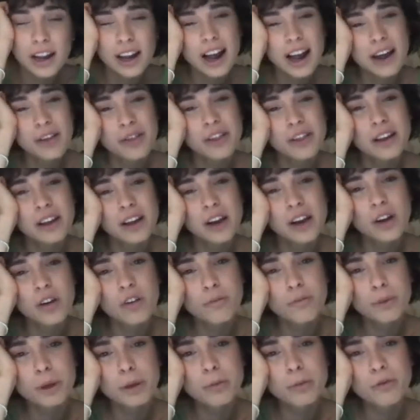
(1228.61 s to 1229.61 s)
I think a lot
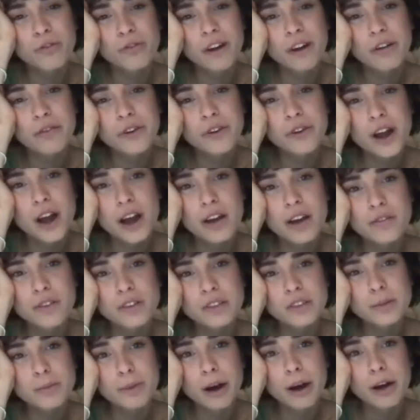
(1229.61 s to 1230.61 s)
of people felt
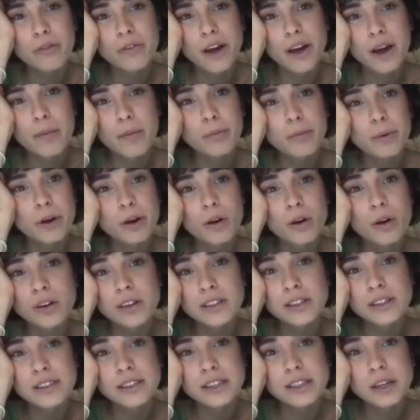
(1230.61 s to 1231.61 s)
nervous about that, but
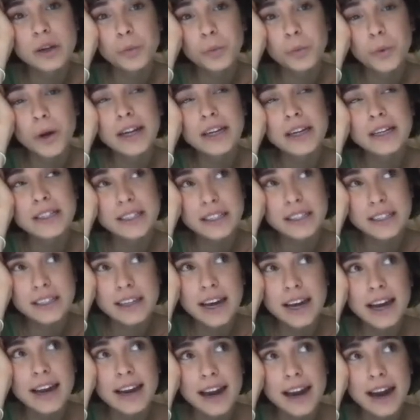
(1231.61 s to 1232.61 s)
honestly, when it did
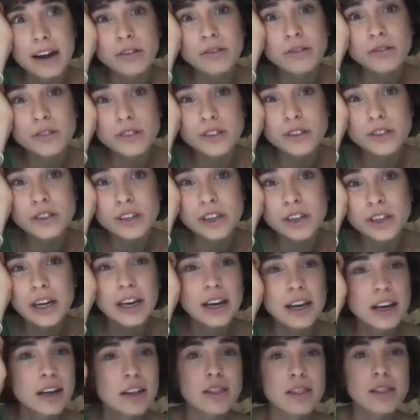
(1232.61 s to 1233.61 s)
get announced,
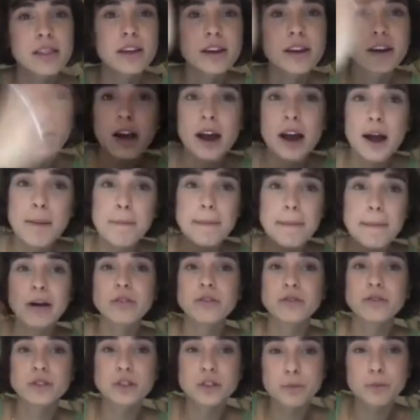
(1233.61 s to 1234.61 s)
the
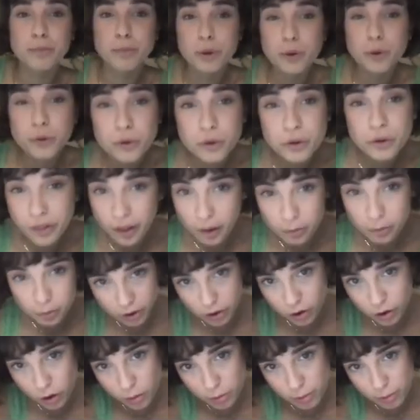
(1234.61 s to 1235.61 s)
amount of support that we
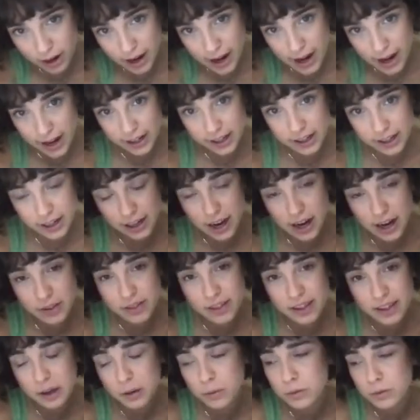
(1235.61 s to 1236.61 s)
got back, and I
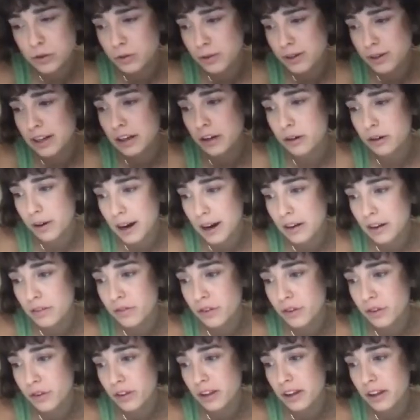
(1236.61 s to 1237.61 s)
think it was really great
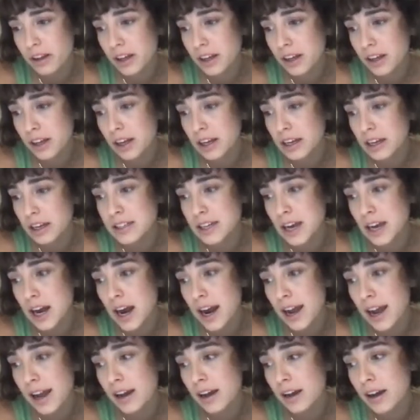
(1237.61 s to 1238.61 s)
for the
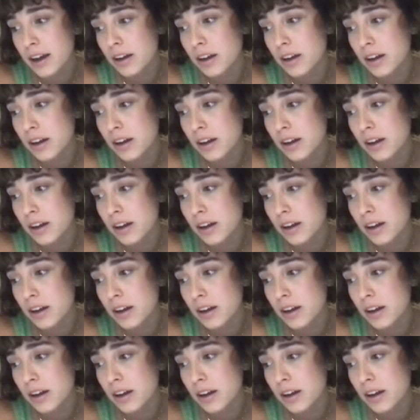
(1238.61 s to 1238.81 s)
entire